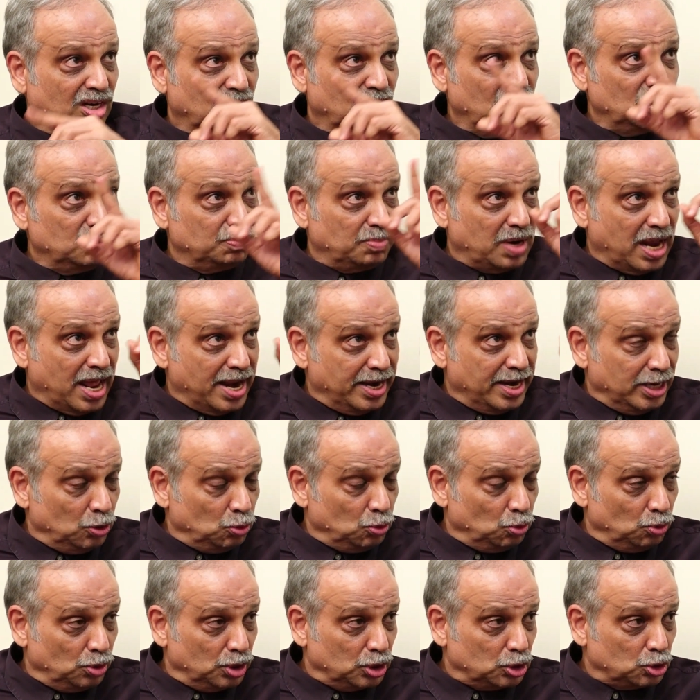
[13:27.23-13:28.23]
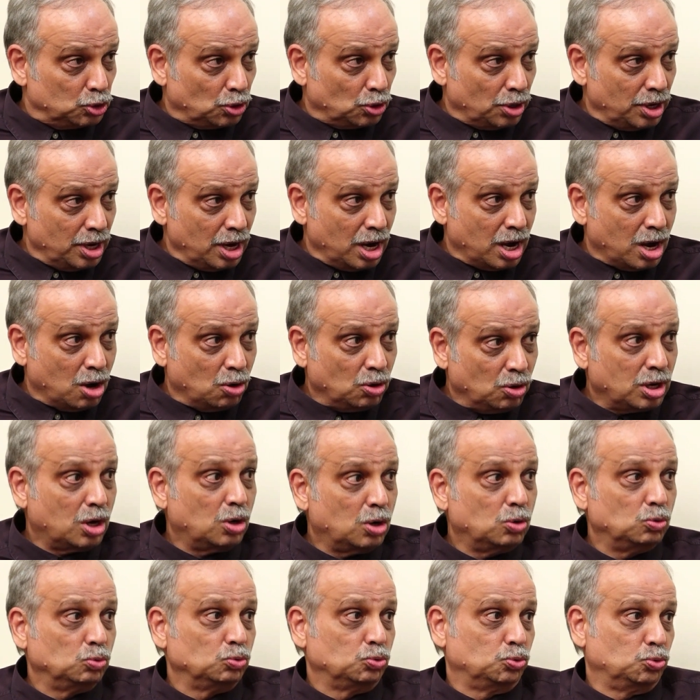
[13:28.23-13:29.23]
He is planning to destroy our
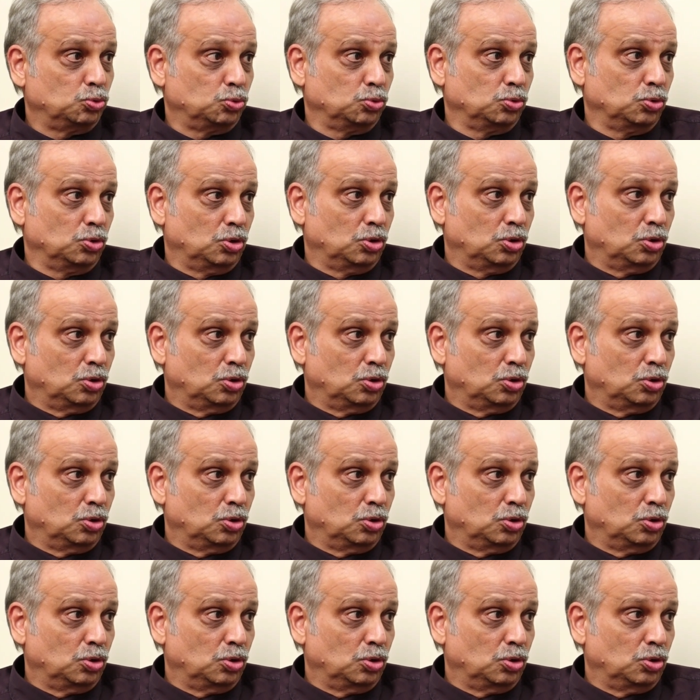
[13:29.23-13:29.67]
house.